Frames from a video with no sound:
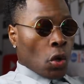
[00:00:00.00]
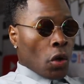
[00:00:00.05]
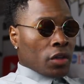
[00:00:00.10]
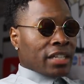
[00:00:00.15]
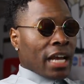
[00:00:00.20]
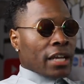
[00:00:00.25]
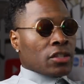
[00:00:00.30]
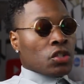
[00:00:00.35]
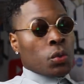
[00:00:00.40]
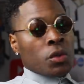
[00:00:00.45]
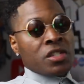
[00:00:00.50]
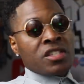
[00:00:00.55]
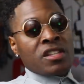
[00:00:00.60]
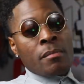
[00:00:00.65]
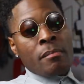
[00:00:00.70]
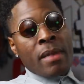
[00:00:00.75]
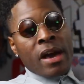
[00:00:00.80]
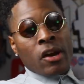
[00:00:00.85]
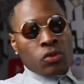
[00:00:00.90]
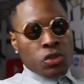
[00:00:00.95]
Talk that
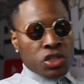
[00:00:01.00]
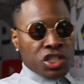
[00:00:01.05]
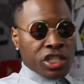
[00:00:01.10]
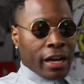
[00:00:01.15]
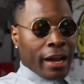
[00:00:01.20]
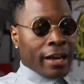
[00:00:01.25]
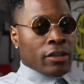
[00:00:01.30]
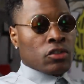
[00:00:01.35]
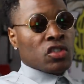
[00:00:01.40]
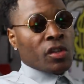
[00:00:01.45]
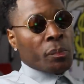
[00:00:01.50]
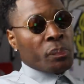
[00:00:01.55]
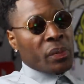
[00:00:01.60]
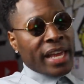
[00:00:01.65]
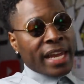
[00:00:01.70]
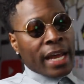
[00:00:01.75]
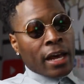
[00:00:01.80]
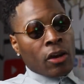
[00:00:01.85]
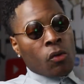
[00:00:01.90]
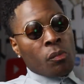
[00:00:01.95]
twisted metal shit. I used I to
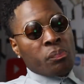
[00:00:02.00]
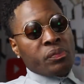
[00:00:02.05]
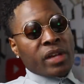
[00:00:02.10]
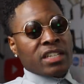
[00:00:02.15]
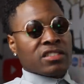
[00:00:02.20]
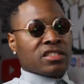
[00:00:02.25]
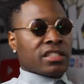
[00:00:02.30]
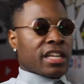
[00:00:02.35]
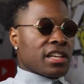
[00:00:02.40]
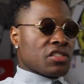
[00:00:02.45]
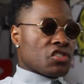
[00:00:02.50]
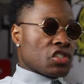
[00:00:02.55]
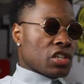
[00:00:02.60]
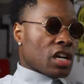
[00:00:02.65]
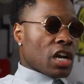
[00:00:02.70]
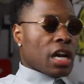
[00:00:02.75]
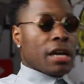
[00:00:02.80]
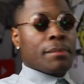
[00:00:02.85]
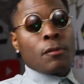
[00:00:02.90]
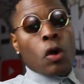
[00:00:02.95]
play Let's that on
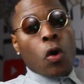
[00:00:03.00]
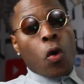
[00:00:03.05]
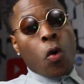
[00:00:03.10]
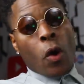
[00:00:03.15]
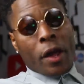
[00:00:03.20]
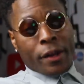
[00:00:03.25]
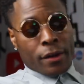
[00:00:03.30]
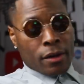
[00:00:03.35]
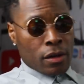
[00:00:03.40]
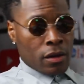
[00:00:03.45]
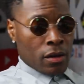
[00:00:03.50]
PlayStation. Could go on. You have